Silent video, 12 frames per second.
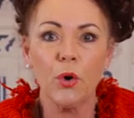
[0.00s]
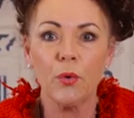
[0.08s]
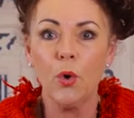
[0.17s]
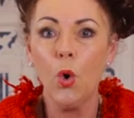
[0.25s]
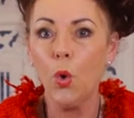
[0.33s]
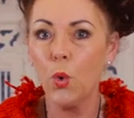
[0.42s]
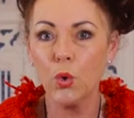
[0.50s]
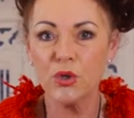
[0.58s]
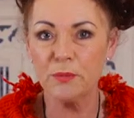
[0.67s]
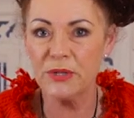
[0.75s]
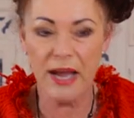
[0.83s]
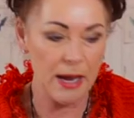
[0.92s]
or
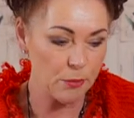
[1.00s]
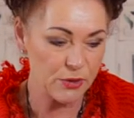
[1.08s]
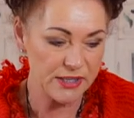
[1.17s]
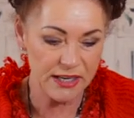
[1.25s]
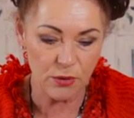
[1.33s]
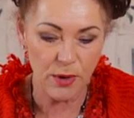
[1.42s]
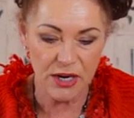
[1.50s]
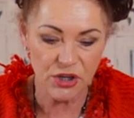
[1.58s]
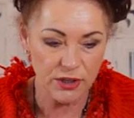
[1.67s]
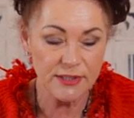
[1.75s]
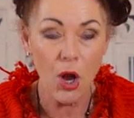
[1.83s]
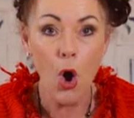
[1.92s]
autumn table
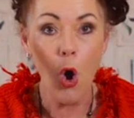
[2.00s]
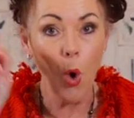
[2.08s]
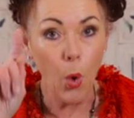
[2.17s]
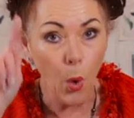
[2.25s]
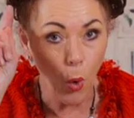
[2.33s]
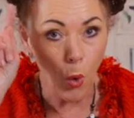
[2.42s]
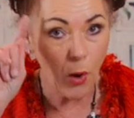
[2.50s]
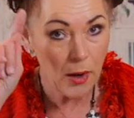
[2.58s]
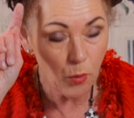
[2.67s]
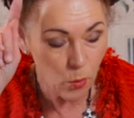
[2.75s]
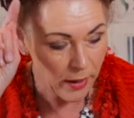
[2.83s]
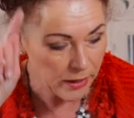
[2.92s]
decorations. Or,
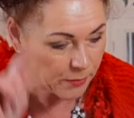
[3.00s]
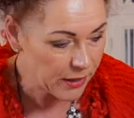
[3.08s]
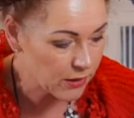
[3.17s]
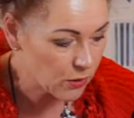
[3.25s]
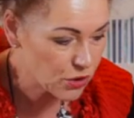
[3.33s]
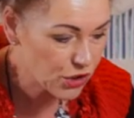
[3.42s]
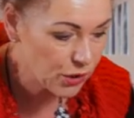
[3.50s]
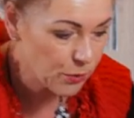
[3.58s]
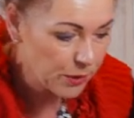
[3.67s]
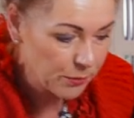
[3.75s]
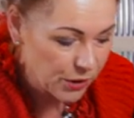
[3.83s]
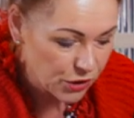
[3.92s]
wait a minute, and I'll show you what
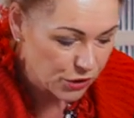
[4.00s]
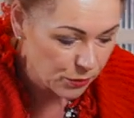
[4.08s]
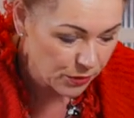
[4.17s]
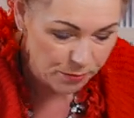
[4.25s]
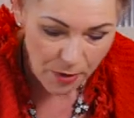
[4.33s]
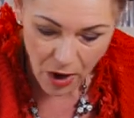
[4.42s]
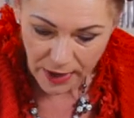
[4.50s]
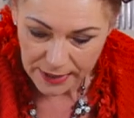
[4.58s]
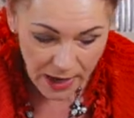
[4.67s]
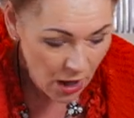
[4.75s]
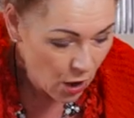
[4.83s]
I'm going to do with mine.